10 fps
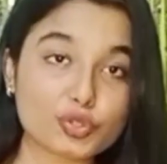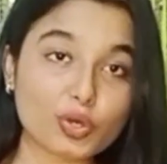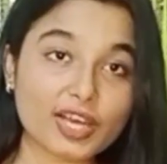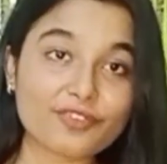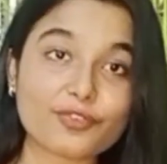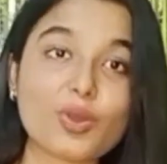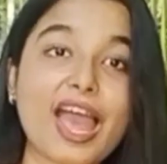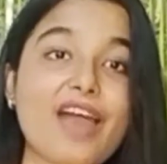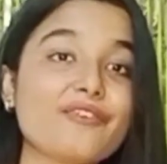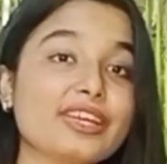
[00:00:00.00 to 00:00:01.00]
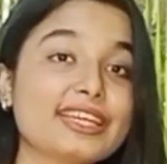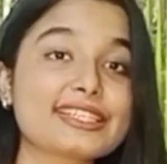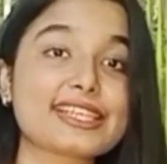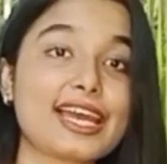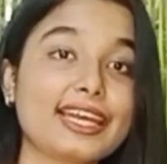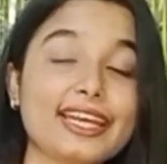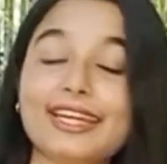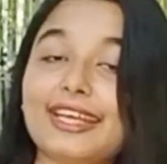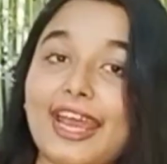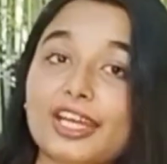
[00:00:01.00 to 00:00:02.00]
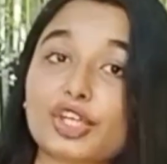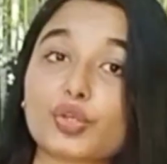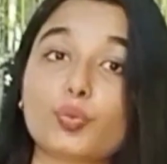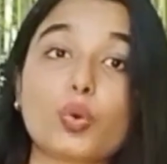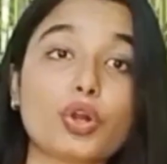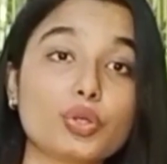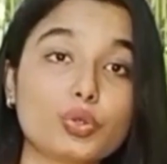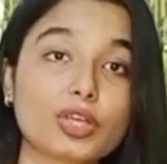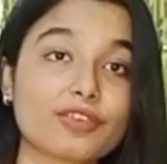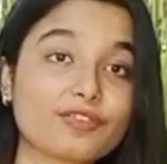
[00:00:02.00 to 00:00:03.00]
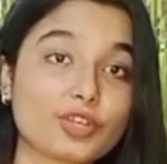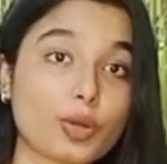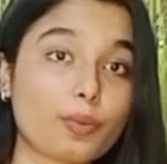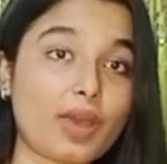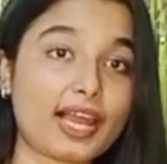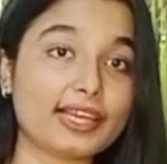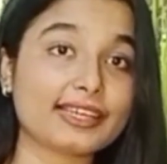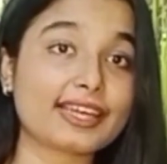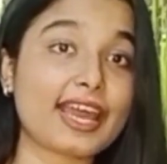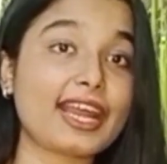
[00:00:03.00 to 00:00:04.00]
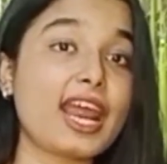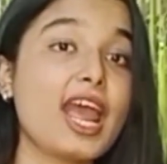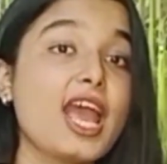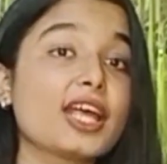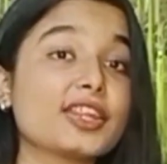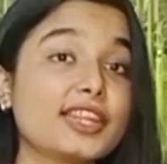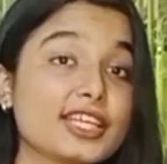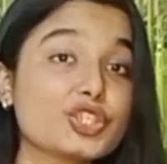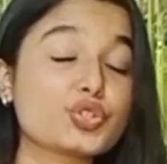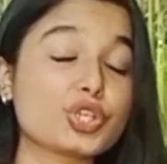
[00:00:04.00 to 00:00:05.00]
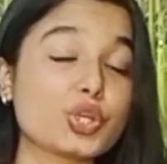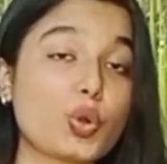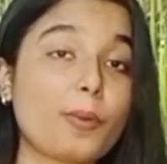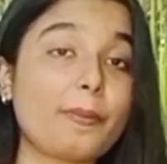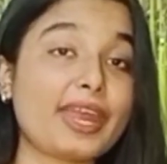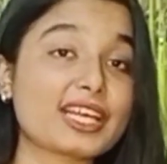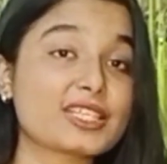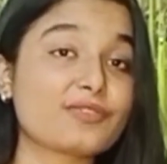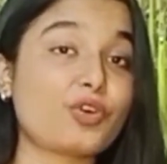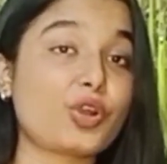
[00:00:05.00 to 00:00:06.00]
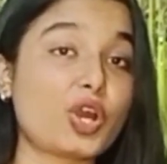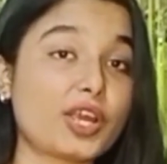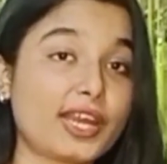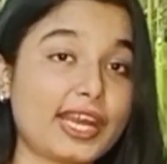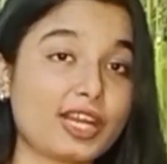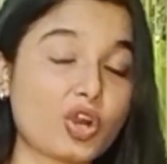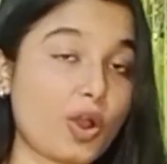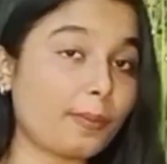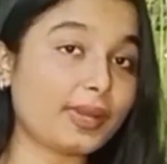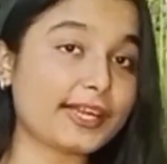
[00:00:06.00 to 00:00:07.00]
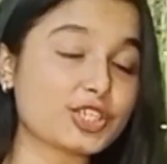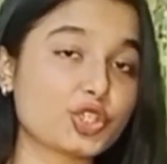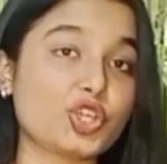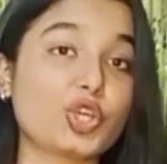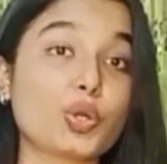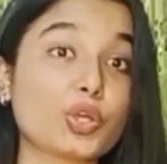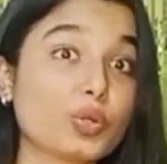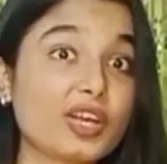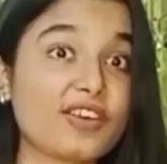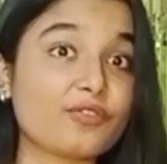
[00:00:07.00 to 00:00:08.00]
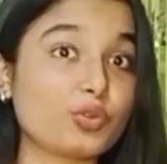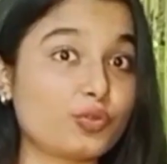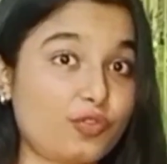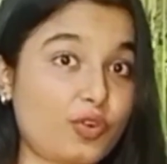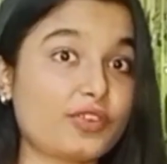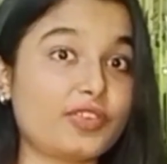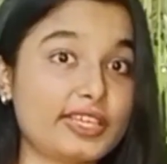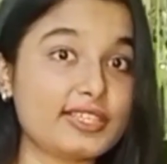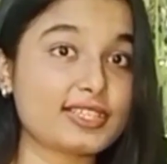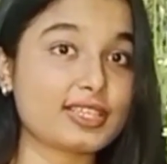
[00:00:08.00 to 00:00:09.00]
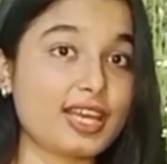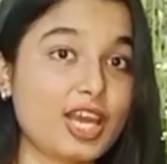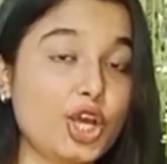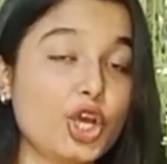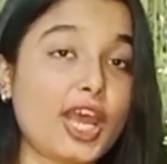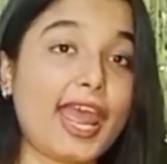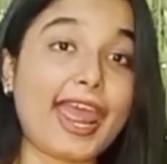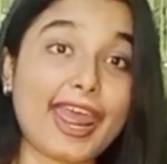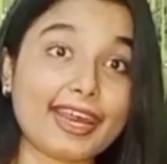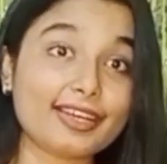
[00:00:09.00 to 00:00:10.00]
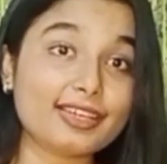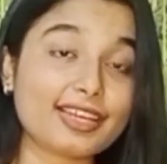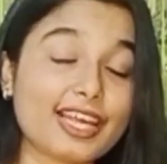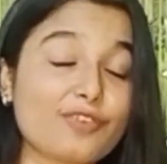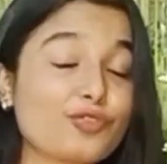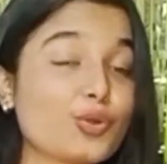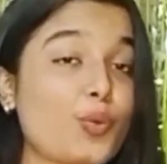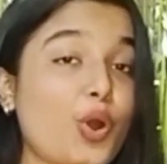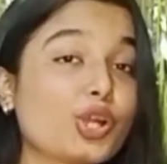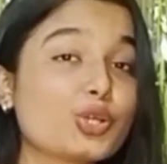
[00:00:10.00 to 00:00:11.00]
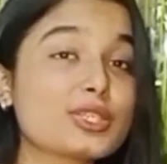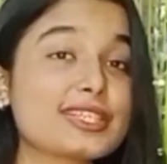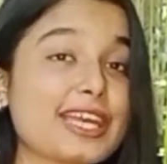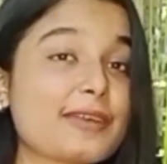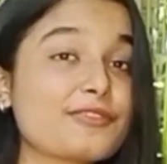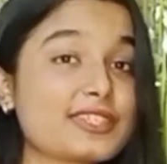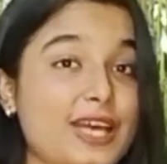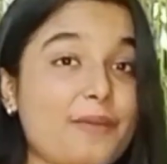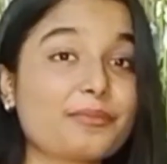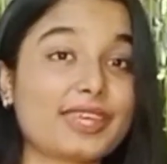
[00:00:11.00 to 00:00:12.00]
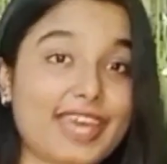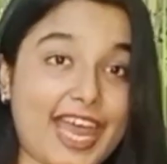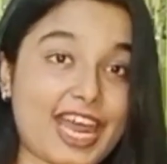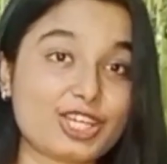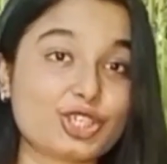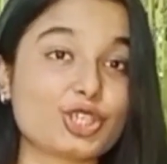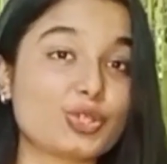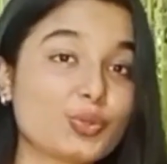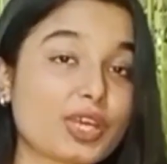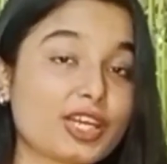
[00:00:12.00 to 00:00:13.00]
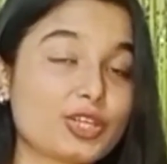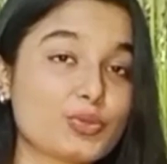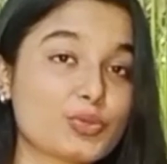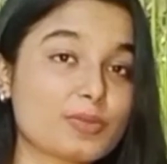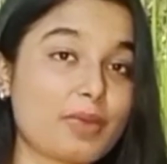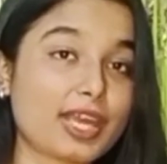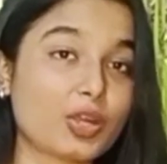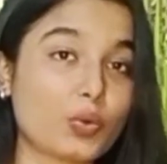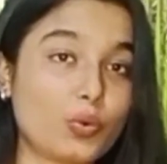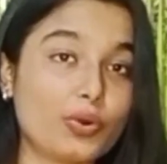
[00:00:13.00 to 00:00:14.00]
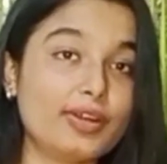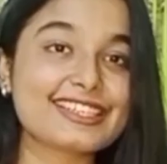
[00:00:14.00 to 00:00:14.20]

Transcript: Also, if you haven't decided yet what to gift your Valentine, this trio makes for a great combination. They're going to love you for this. And if you want to save some cash, you can use my